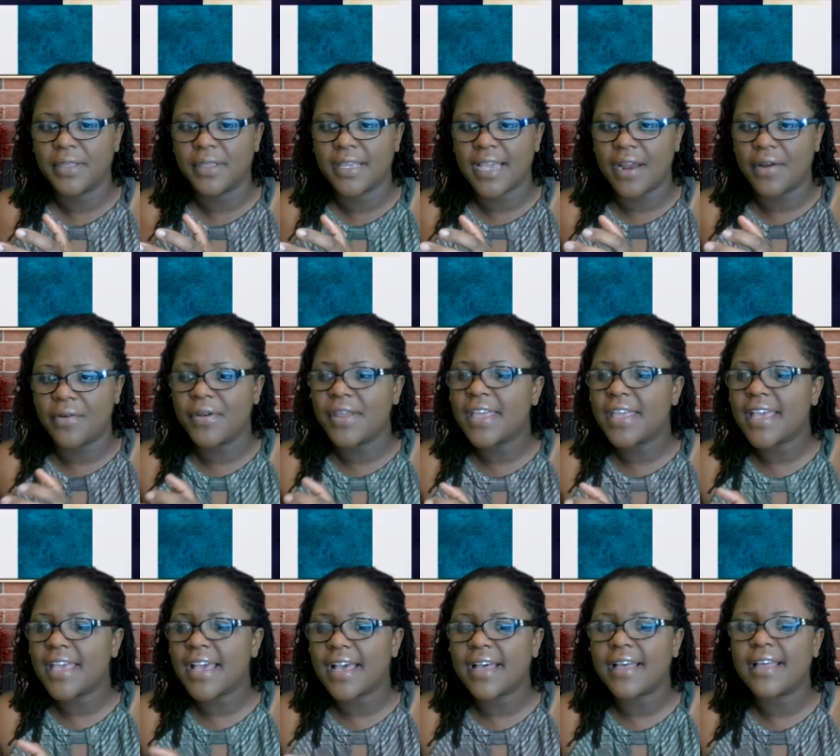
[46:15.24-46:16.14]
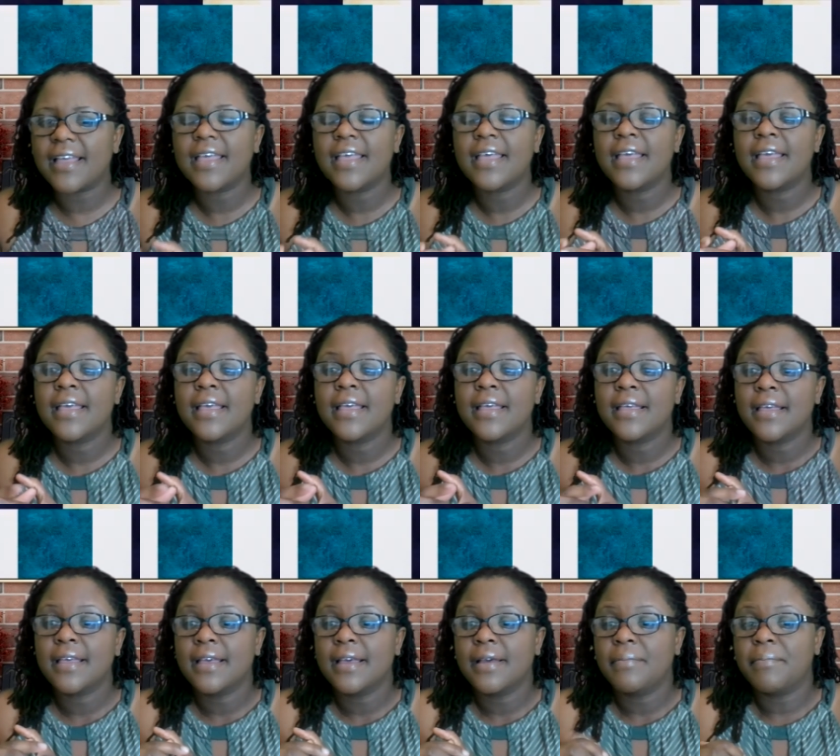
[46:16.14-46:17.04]
career,
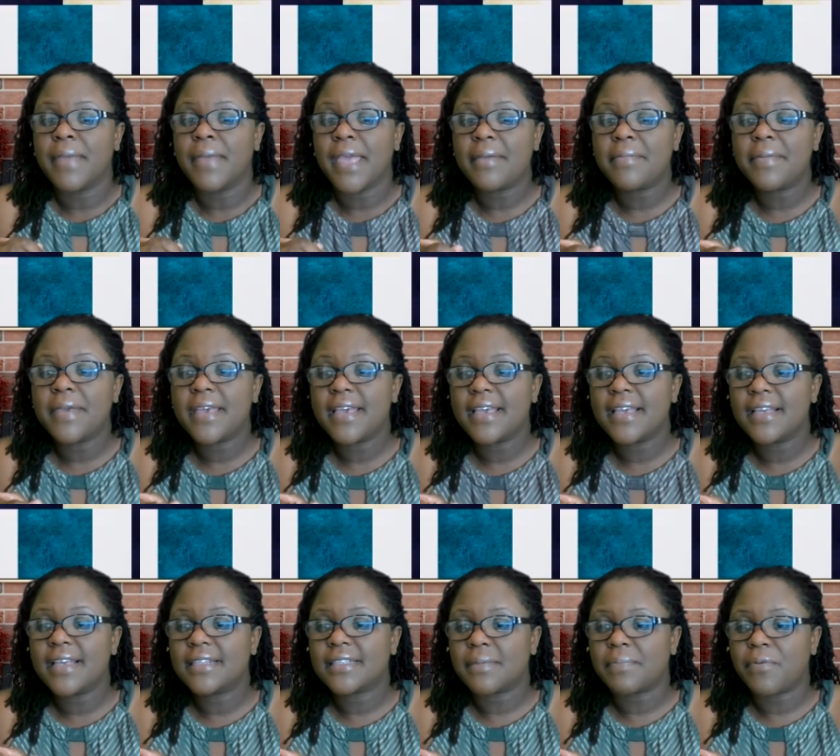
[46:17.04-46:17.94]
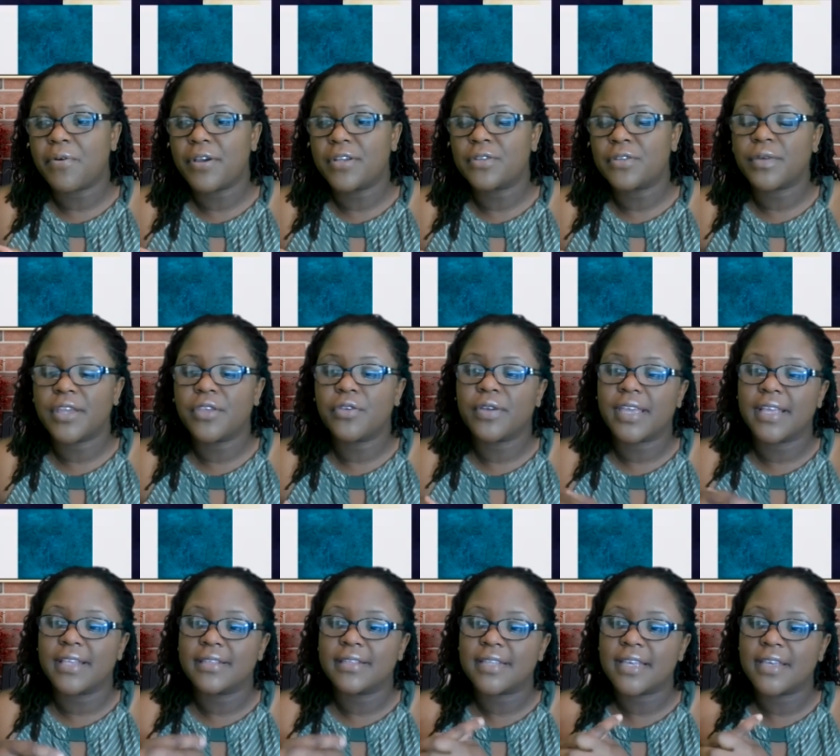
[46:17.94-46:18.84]
maybe it's a point where you
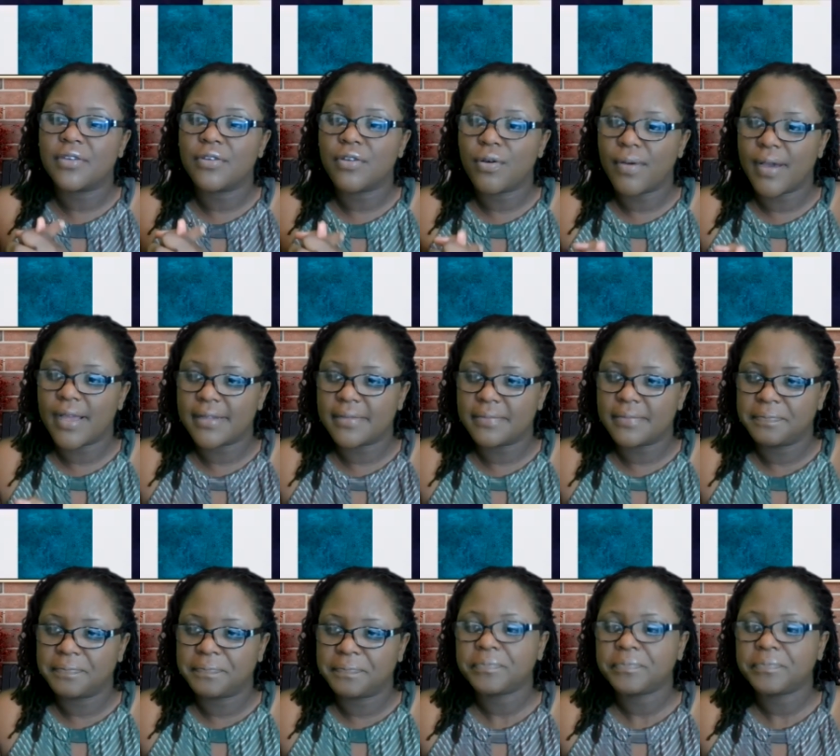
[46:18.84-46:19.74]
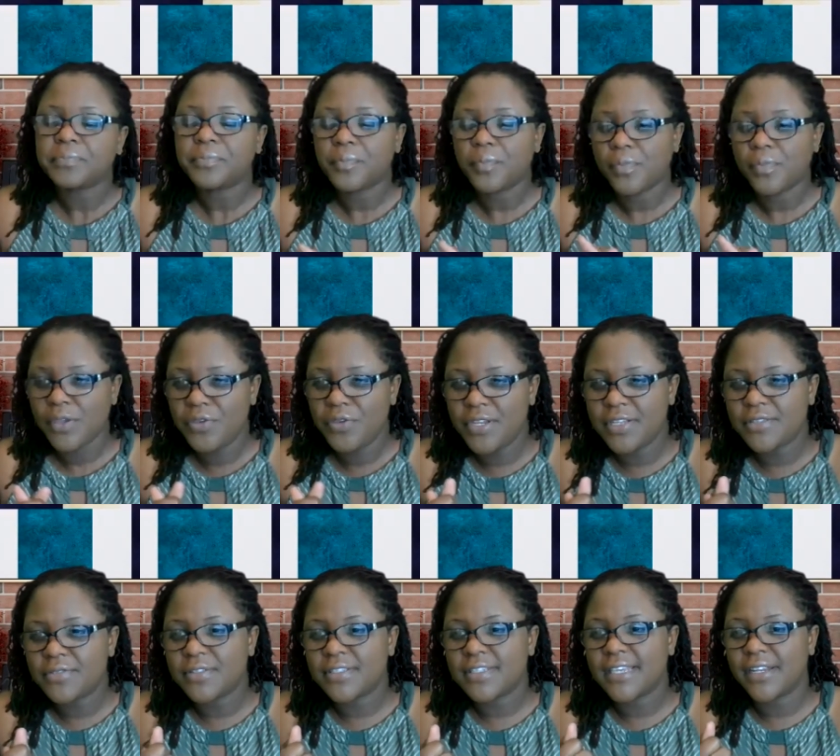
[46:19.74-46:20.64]
can say, you know what, you
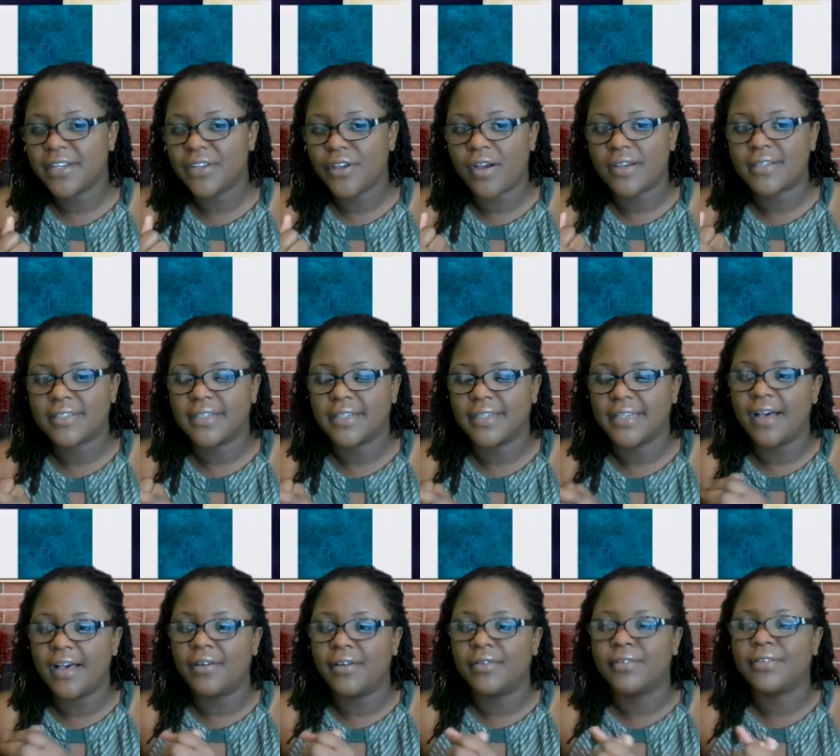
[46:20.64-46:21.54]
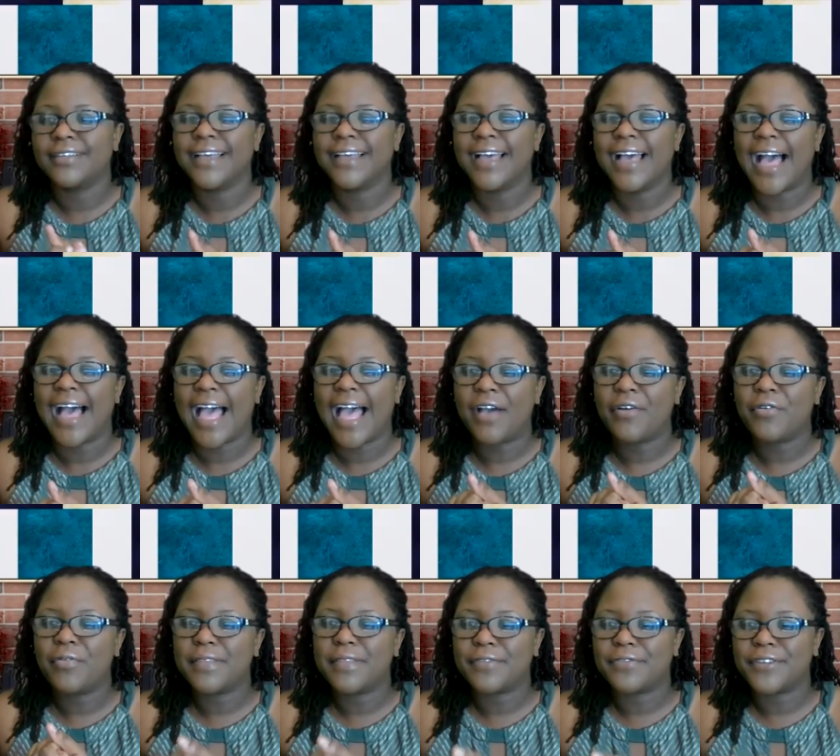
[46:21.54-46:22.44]
need to see a doctor. Now, I
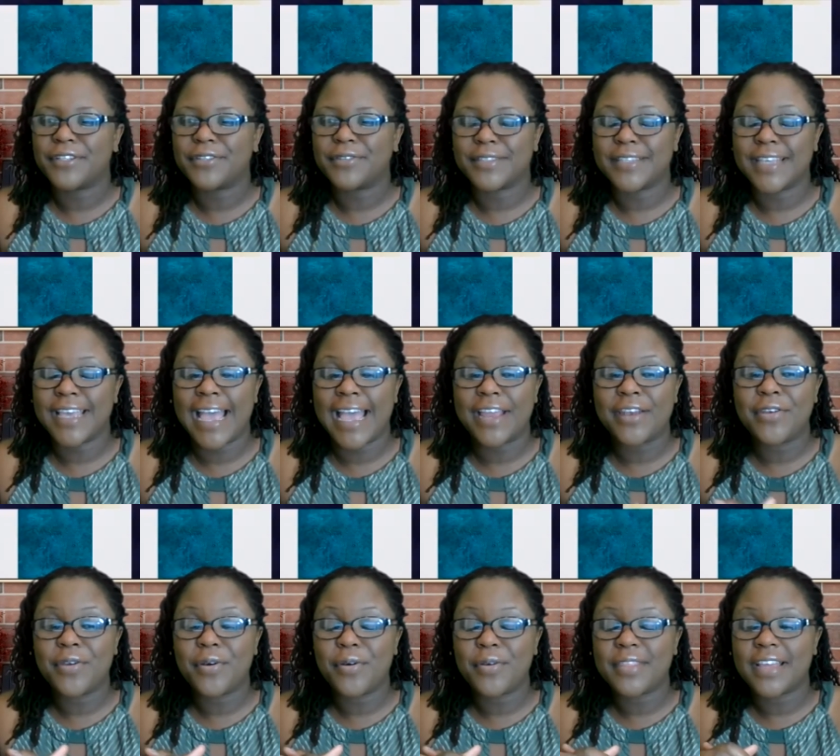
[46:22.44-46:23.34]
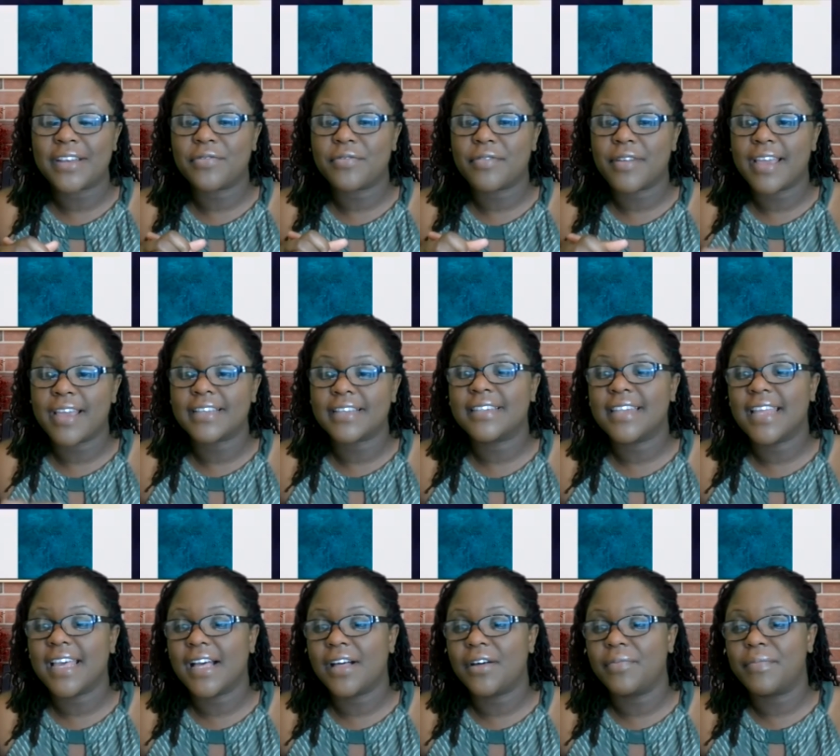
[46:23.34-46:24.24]
will be the first to say, I know that right
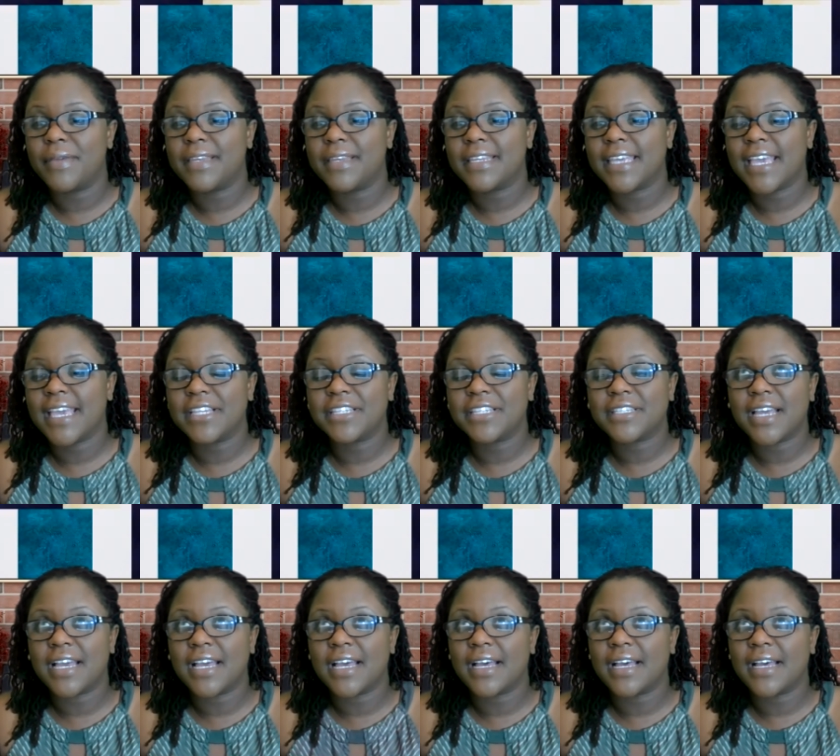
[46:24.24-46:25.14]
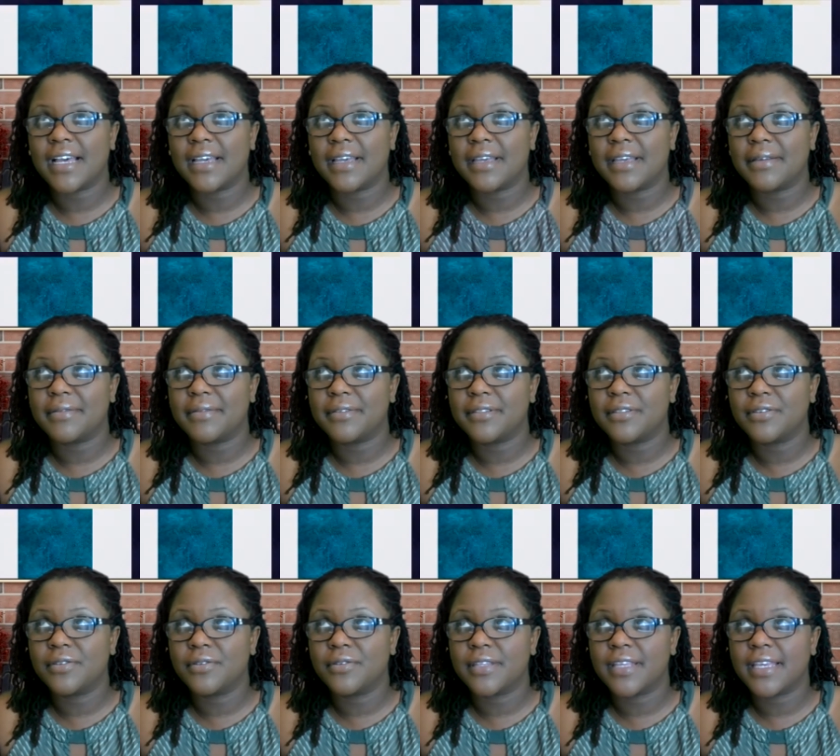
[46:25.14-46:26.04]
now, medication,
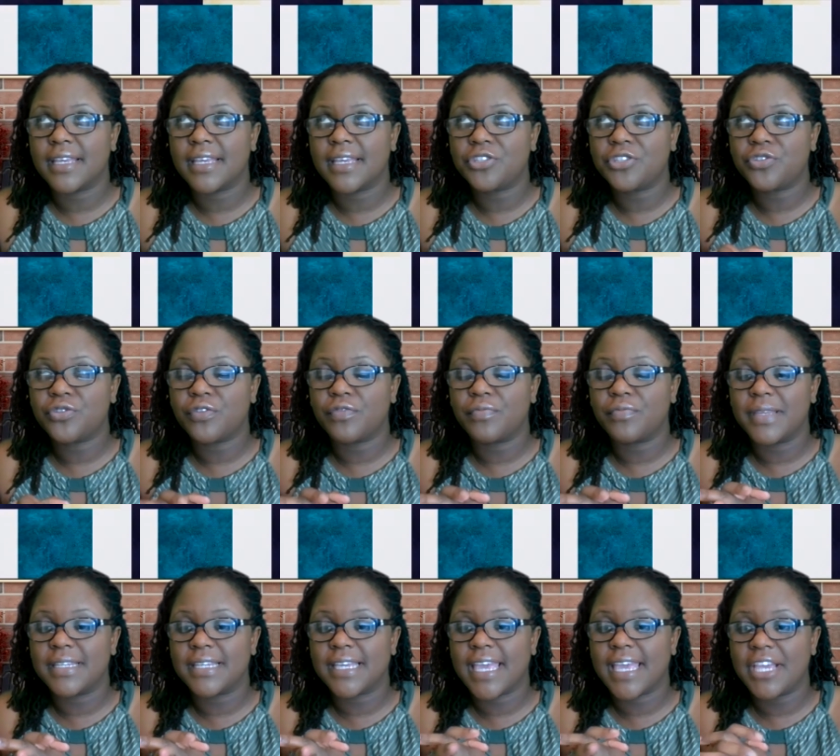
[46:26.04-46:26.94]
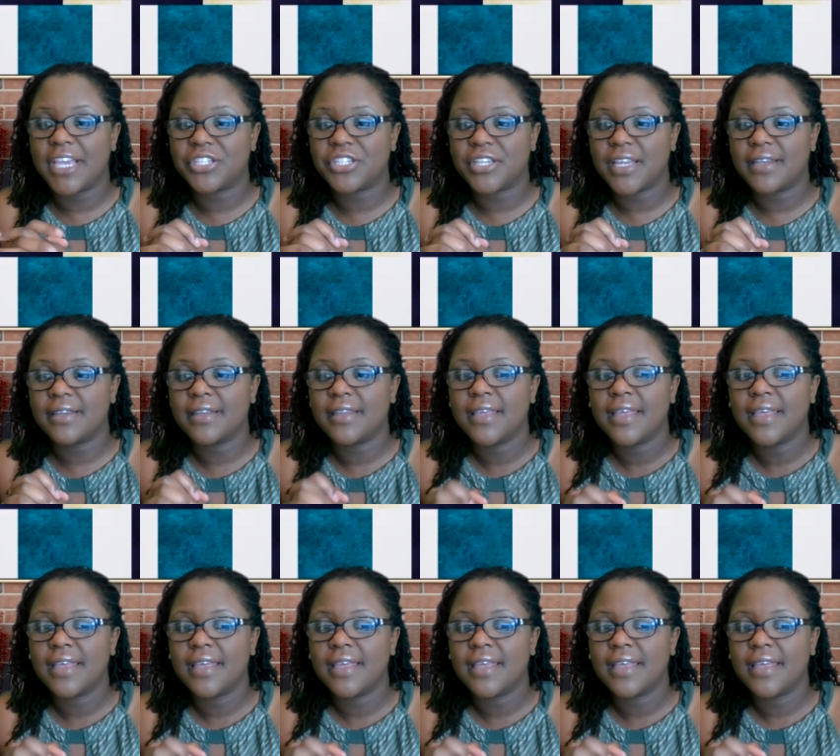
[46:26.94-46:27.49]
the issue of medication